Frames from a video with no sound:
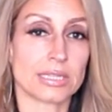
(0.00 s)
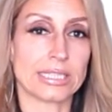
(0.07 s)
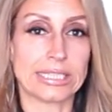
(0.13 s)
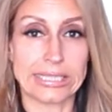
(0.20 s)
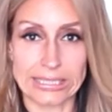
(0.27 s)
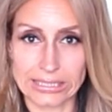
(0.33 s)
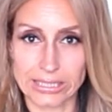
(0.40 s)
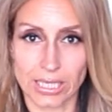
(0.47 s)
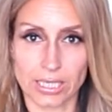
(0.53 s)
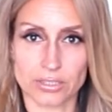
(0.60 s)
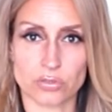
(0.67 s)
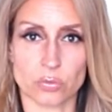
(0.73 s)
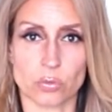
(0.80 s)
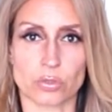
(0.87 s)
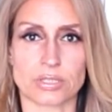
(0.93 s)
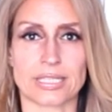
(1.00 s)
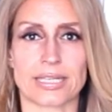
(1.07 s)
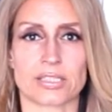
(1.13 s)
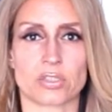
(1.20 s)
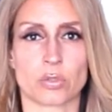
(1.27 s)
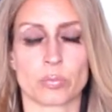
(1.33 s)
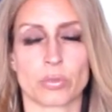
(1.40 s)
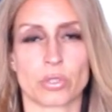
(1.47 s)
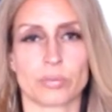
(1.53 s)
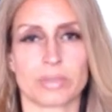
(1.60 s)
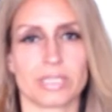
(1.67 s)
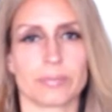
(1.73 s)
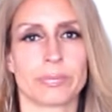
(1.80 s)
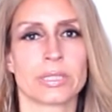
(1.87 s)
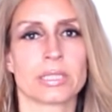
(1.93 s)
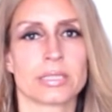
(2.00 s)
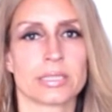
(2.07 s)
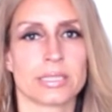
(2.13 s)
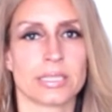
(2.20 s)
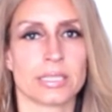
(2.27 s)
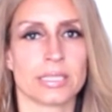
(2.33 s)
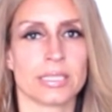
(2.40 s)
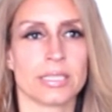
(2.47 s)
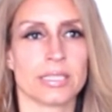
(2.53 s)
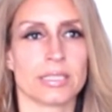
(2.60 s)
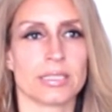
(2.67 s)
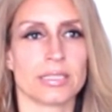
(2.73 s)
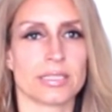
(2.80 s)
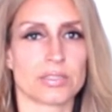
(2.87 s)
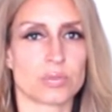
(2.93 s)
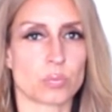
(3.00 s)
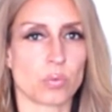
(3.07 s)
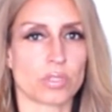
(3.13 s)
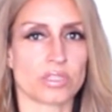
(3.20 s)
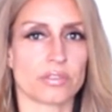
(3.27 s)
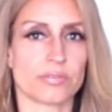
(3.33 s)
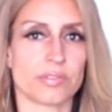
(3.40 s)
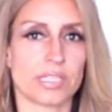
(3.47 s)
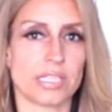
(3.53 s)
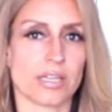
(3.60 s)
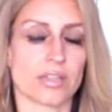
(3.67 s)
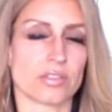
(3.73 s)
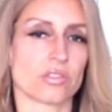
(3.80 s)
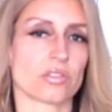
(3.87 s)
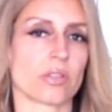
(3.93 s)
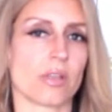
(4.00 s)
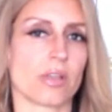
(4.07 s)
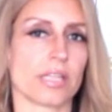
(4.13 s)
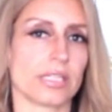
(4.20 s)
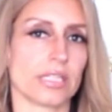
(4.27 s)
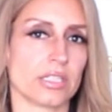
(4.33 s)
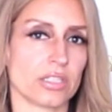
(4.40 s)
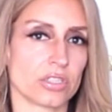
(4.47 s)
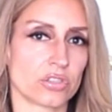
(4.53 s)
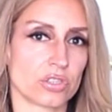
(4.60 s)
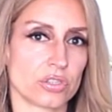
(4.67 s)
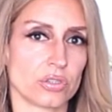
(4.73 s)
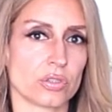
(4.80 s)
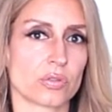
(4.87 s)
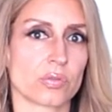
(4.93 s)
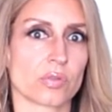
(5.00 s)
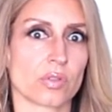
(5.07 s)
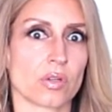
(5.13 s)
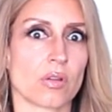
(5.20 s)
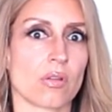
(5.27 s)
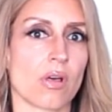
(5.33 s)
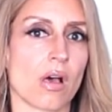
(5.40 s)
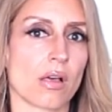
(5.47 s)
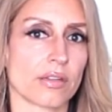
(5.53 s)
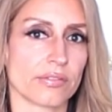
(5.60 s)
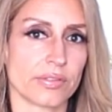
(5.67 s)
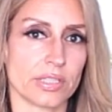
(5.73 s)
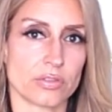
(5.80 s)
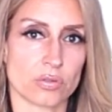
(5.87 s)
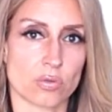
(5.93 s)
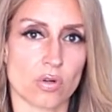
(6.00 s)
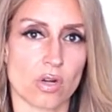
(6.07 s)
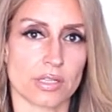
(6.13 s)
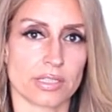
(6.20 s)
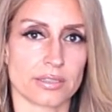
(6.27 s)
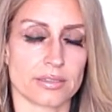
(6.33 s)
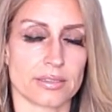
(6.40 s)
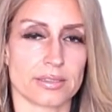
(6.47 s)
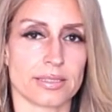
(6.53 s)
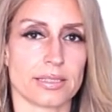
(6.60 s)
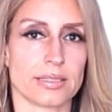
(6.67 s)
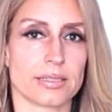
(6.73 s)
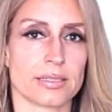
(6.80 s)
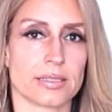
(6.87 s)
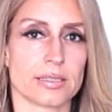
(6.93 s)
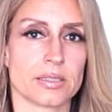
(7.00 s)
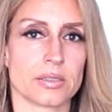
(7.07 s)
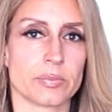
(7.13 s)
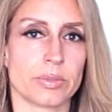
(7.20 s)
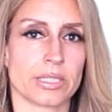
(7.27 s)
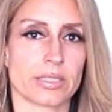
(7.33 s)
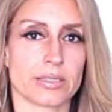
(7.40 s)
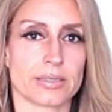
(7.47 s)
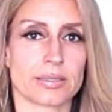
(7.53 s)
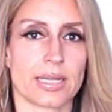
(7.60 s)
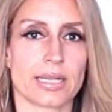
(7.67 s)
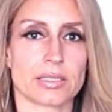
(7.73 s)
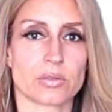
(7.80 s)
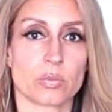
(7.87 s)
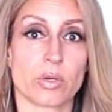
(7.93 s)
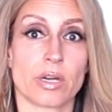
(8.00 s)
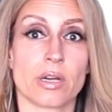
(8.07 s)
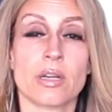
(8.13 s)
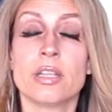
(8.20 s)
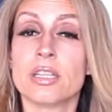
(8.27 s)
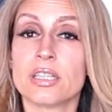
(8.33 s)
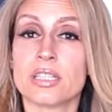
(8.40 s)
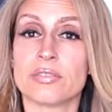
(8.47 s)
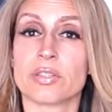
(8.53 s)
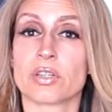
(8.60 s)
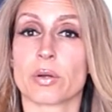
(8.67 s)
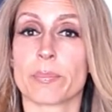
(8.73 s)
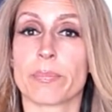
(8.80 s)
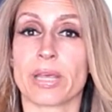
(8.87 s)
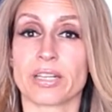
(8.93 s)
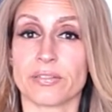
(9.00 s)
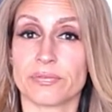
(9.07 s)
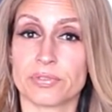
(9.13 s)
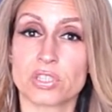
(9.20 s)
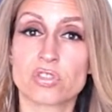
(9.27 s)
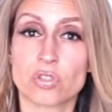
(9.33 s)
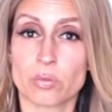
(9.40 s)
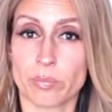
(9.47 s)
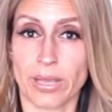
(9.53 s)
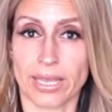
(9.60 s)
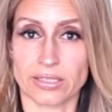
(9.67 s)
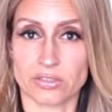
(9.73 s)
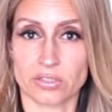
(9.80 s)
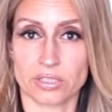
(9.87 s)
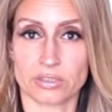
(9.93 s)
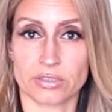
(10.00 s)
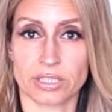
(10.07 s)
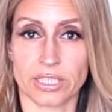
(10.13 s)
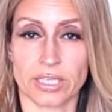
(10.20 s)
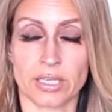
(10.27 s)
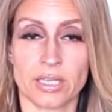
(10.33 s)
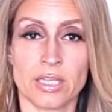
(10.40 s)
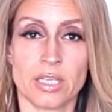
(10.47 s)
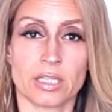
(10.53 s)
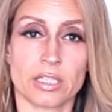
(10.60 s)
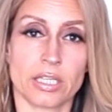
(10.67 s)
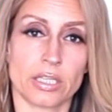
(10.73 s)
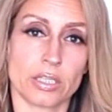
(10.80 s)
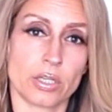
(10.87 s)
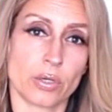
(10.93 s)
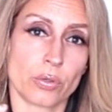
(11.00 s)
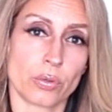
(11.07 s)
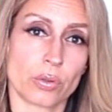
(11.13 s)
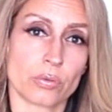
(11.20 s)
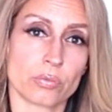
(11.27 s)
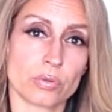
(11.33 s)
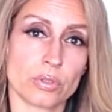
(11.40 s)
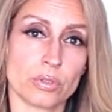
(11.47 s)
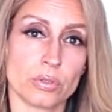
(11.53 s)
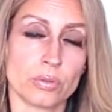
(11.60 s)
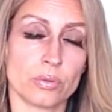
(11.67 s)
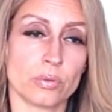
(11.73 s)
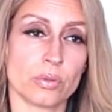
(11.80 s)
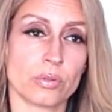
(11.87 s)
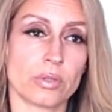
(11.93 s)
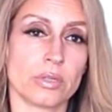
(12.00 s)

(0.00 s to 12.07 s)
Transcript: leaky gut or intestinal permeability is one of the underlying issues for a lot of these chronic diseases, because that's where even our beneficial bacteria can go through